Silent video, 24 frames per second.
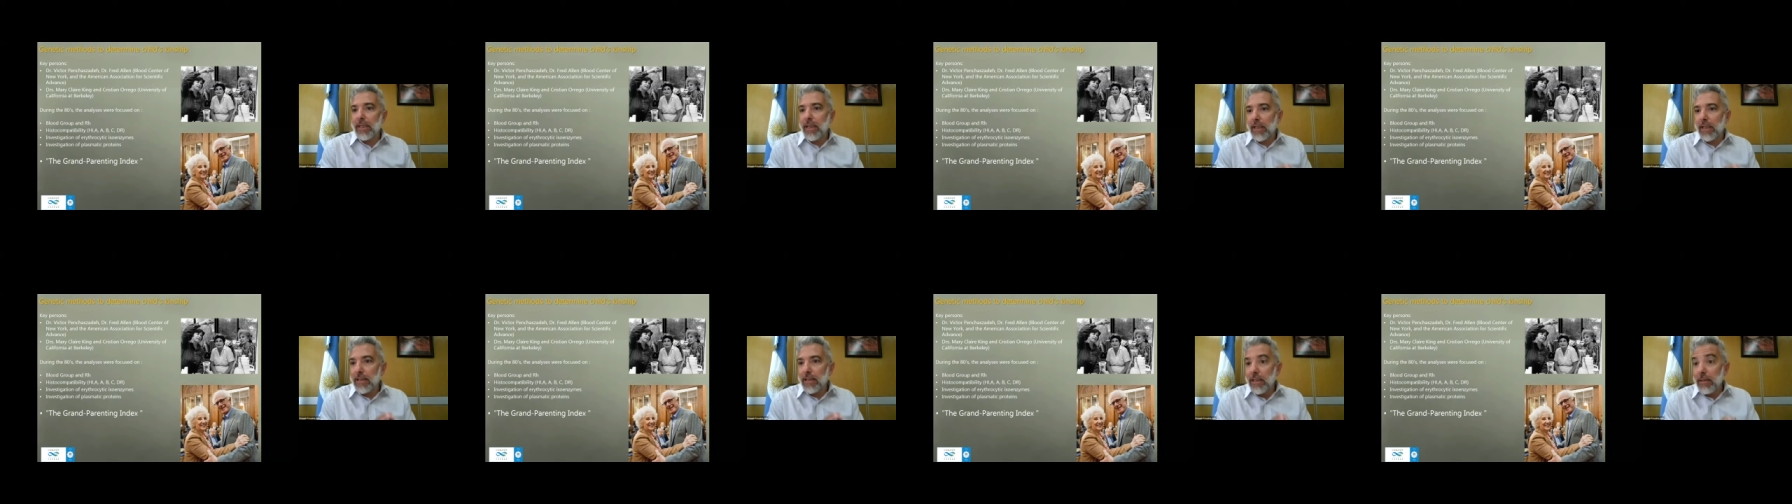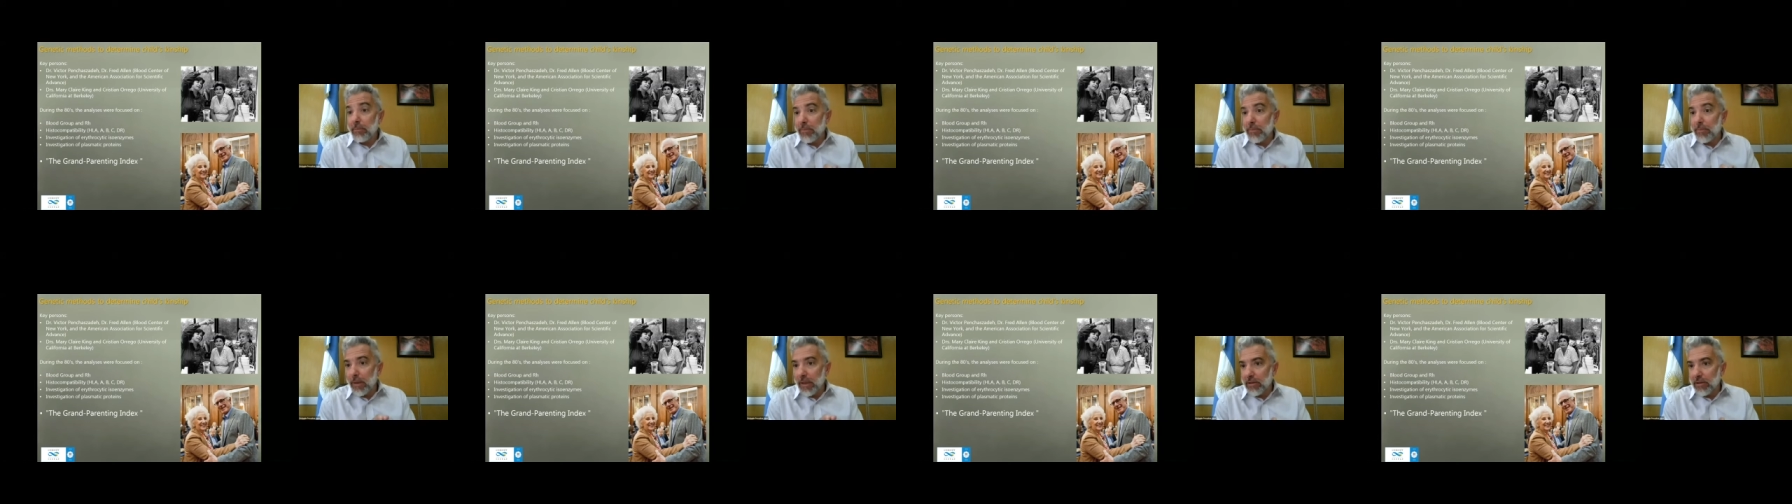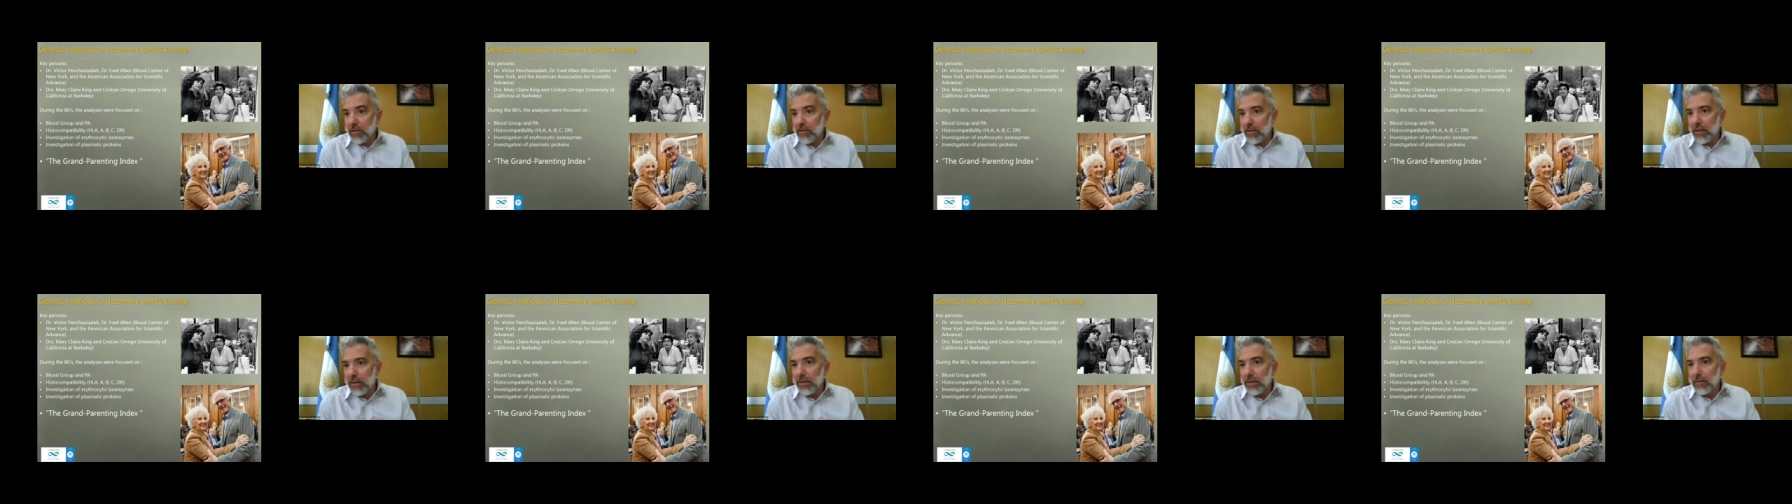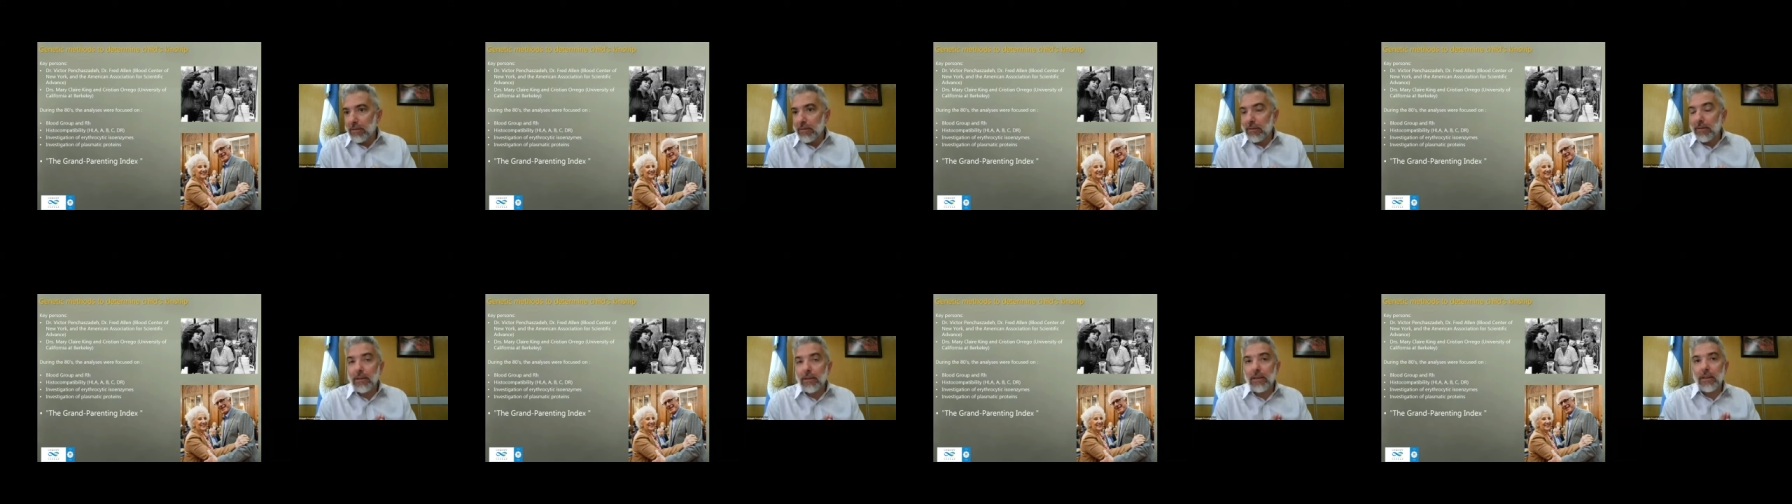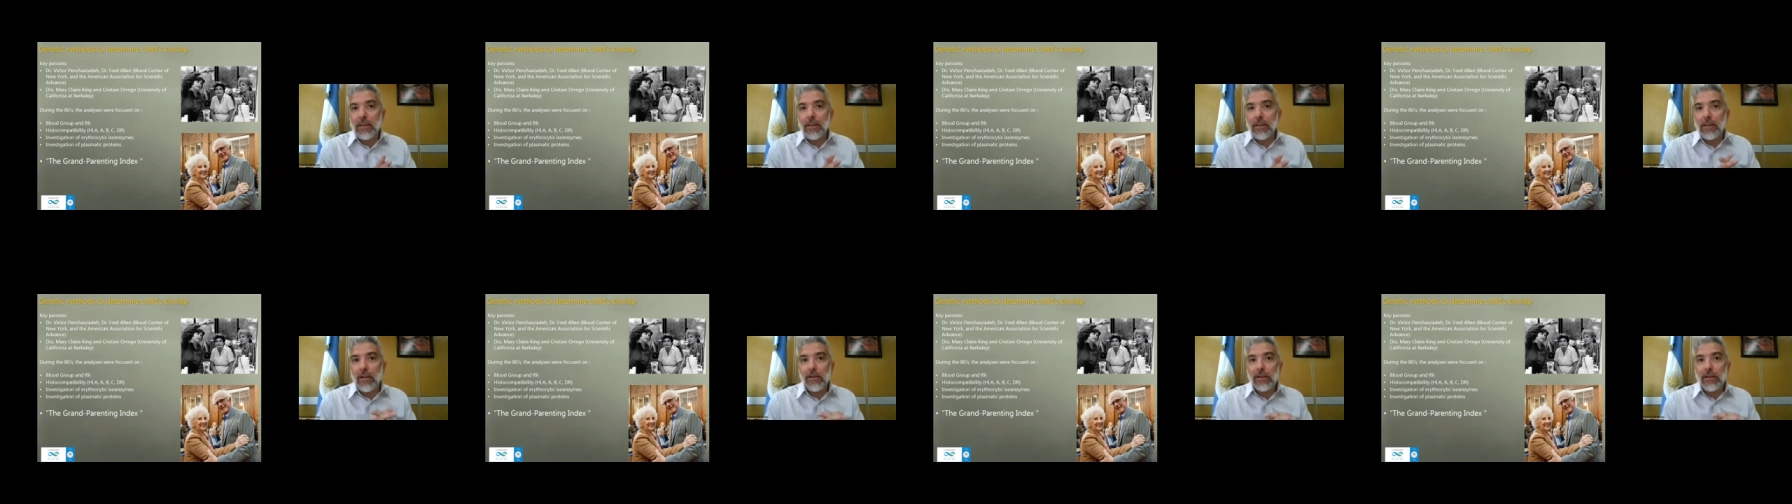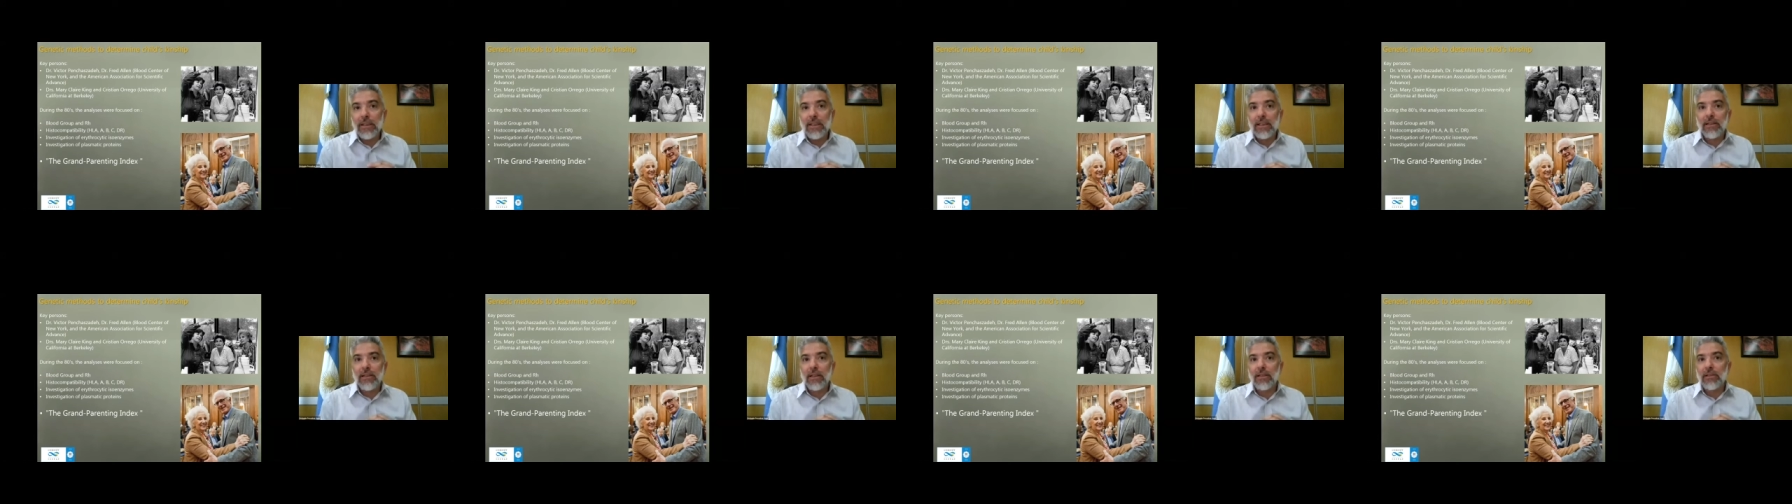by a key person in, in all
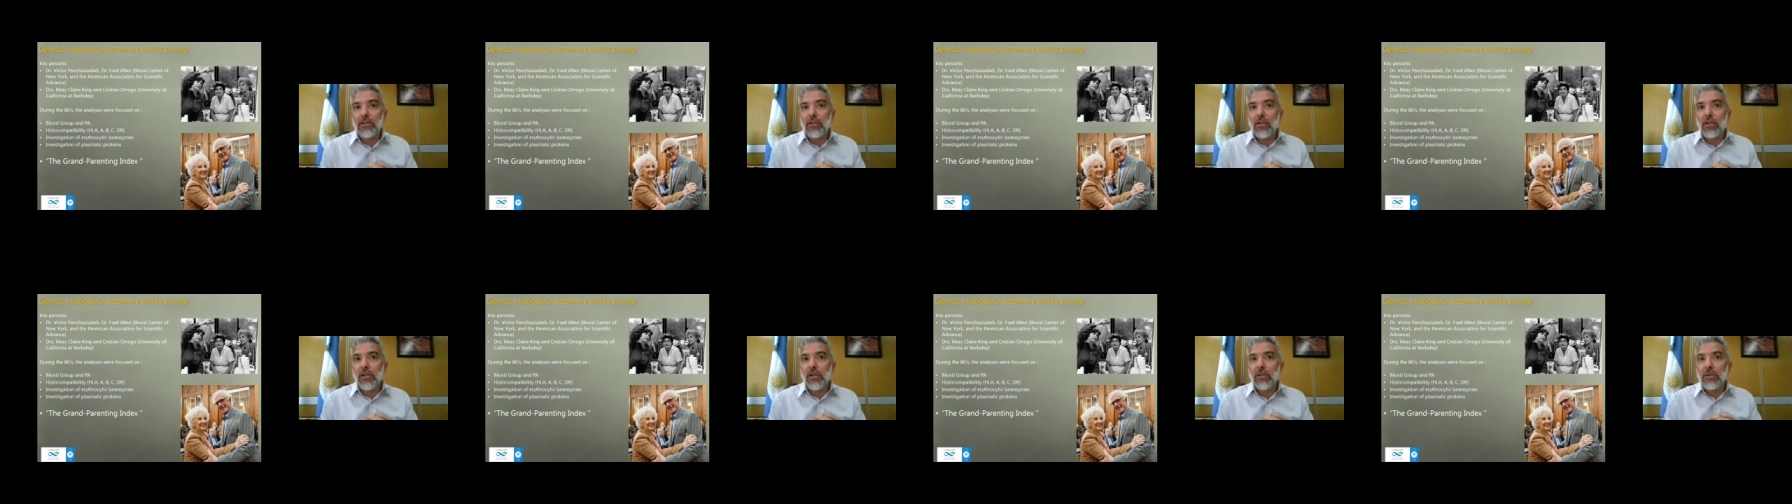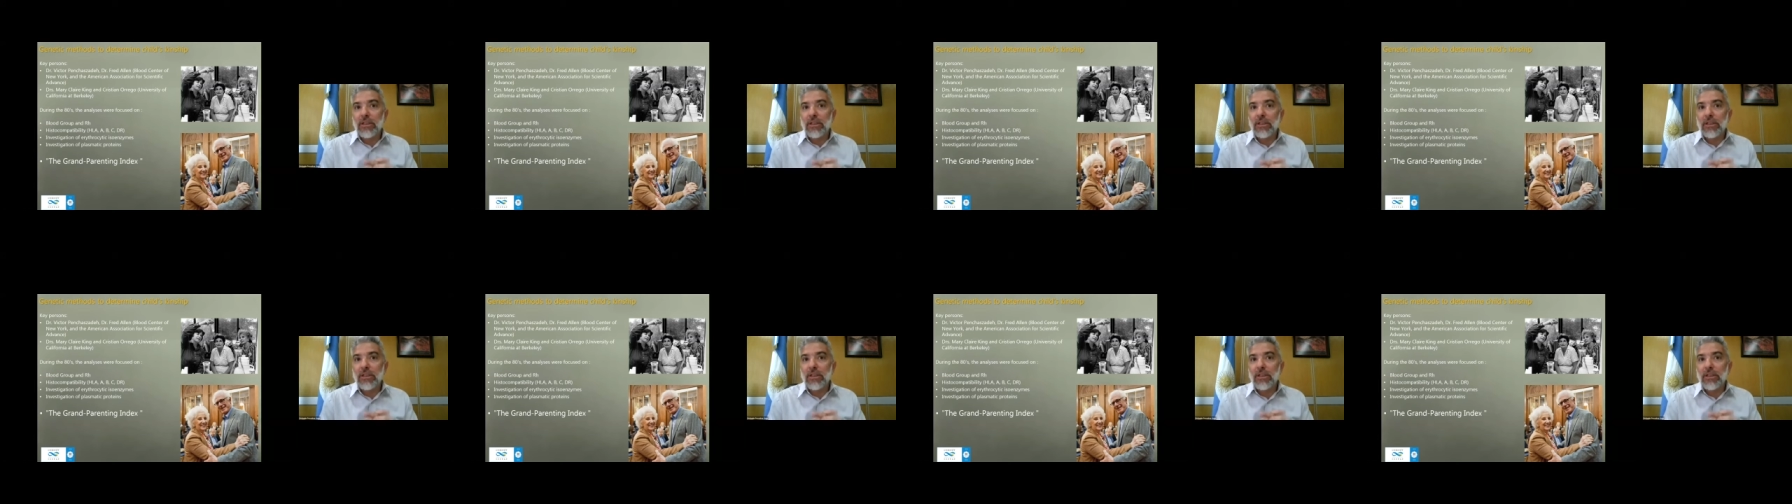this story,